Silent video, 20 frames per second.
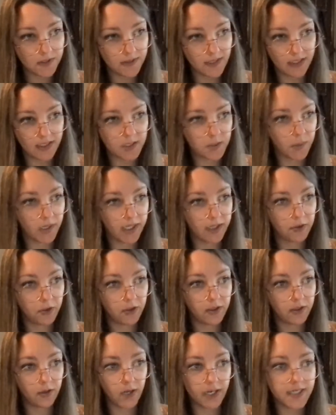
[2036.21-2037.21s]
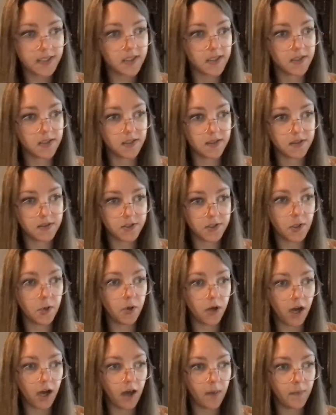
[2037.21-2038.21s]
That is why crisis is so
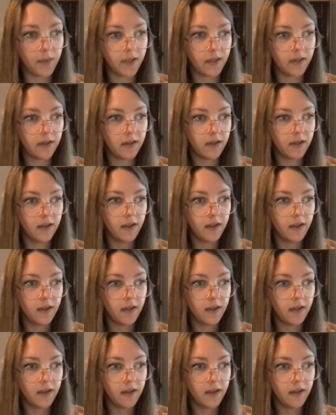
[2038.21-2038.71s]
common.